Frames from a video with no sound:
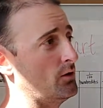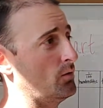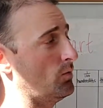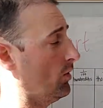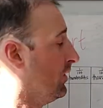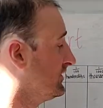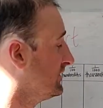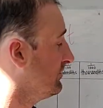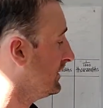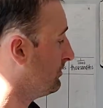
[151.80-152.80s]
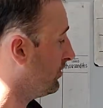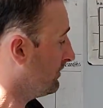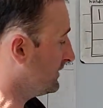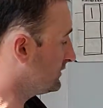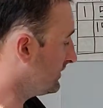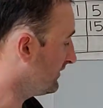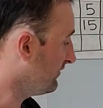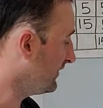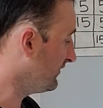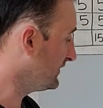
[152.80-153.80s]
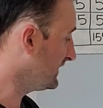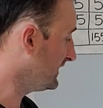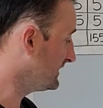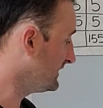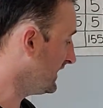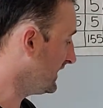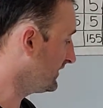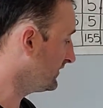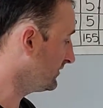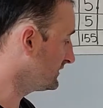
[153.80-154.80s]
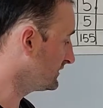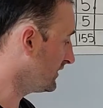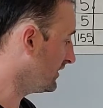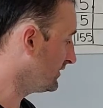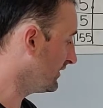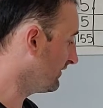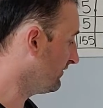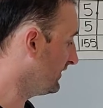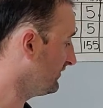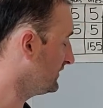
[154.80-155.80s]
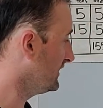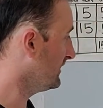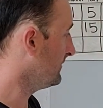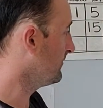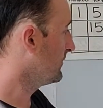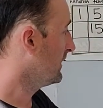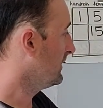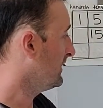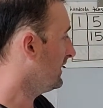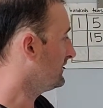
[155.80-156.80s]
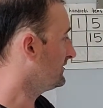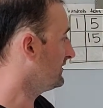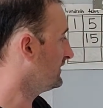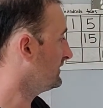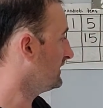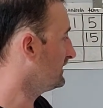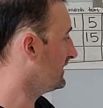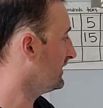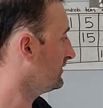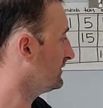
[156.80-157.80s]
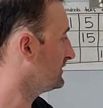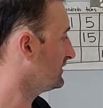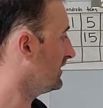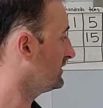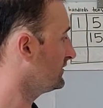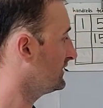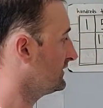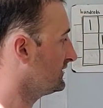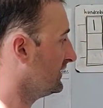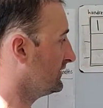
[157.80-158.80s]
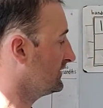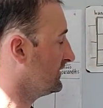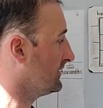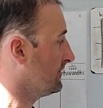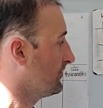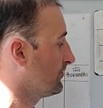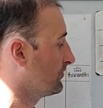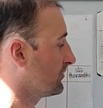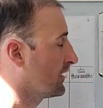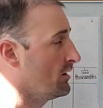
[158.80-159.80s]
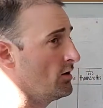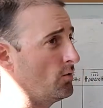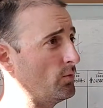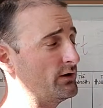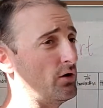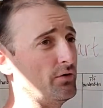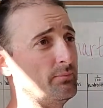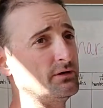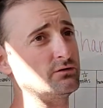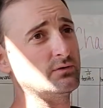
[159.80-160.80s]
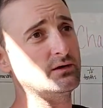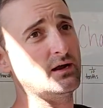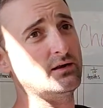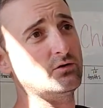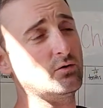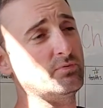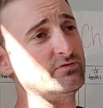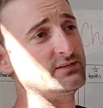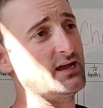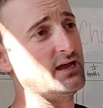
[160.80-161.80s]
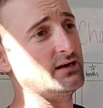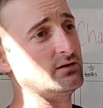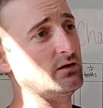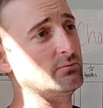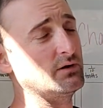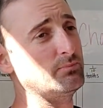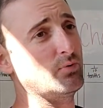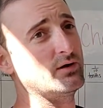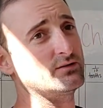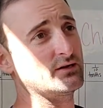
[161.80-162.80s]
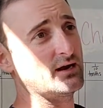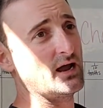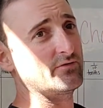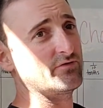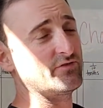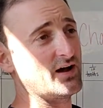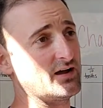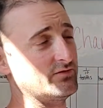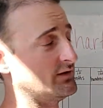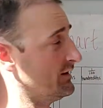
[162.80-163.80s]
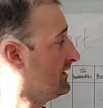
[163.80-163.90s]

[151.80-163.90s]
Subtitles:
Well, what's the midpoint between 15 tens, which is 150, and 16 tens, which is 160? We know that between any group of 10, a midpoint is going to have a 5 in it.